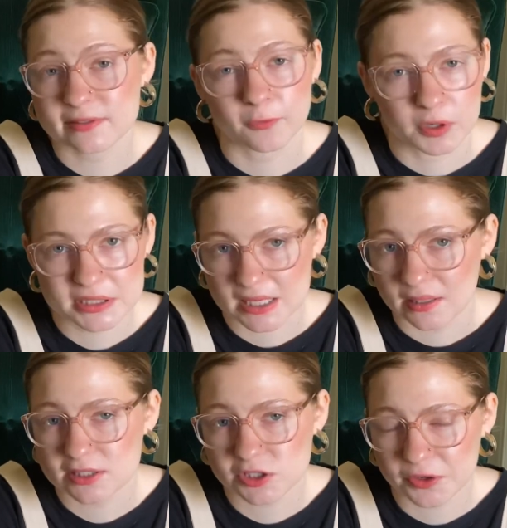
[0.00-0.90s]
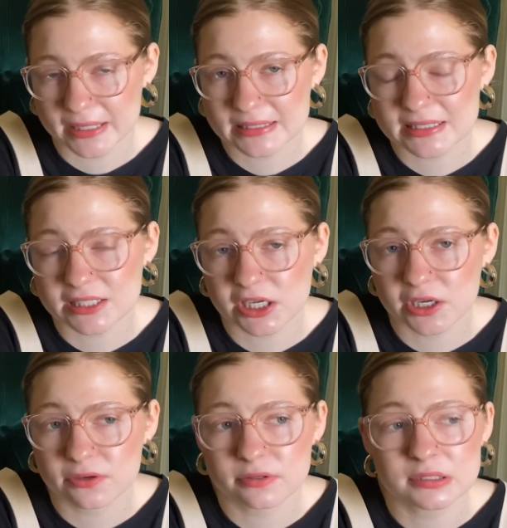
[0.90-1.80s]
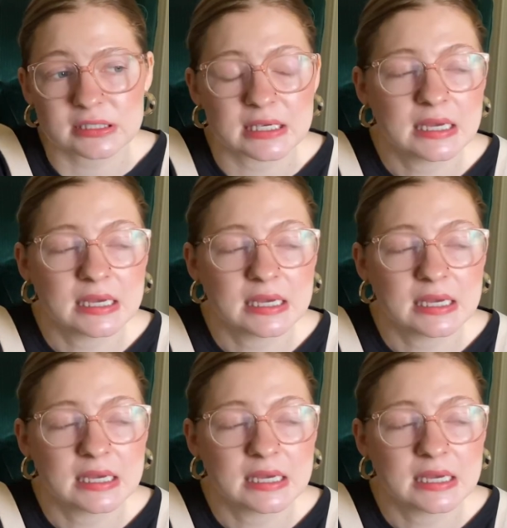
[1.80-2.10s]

for sunscreens to use.